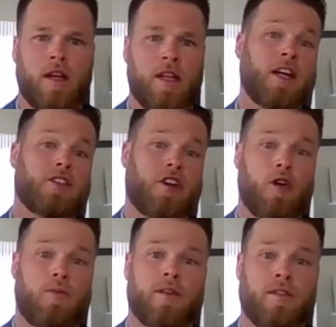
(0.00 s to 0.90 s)
Clinics are
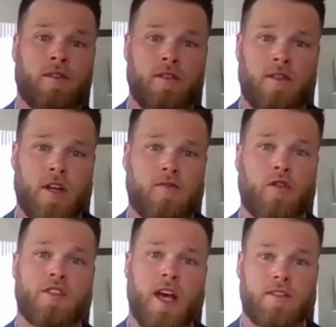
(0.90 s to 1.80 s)
open,
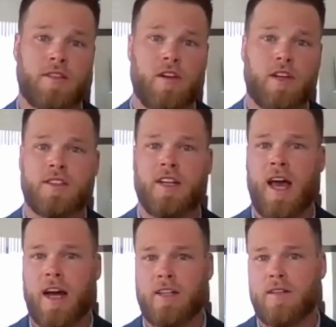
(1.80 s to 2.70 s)
therefore Newlook is an
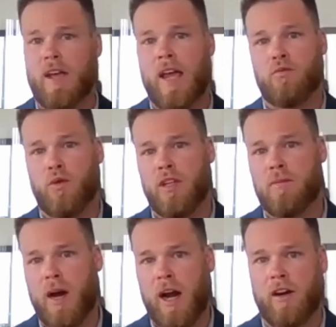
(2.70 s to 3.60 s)
active and
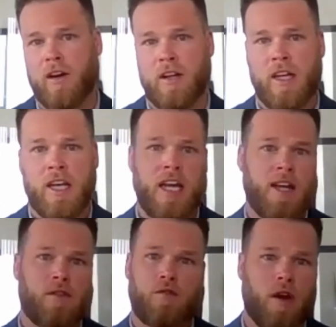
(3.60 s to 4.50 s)
willing buyer
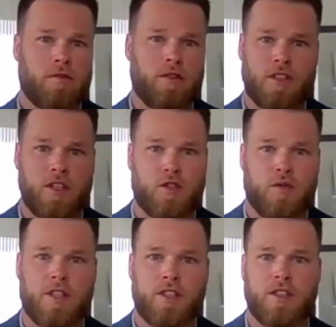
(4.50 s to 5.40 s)
even throughout this
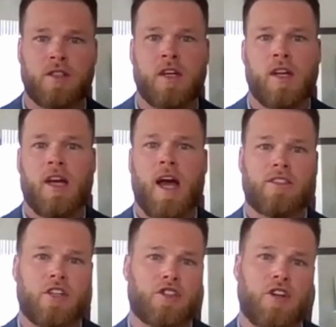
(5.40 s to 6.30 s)
situation,
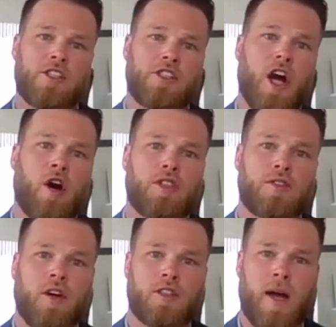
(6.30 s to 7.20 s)
as our strategy always
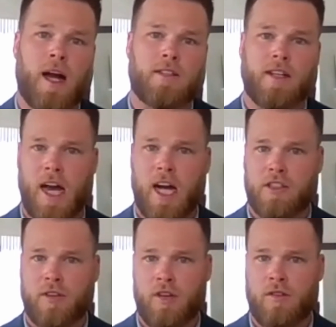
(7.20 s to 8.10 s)
falls back to
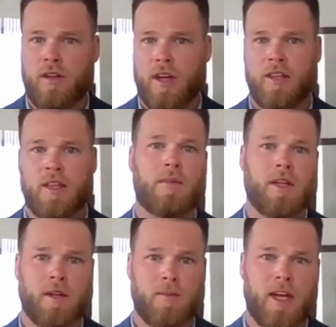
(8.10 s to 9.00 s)
cash flow and the
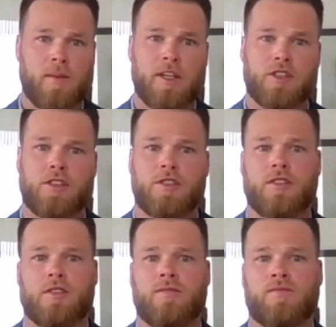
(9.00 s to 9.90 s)
ability to pay debentures.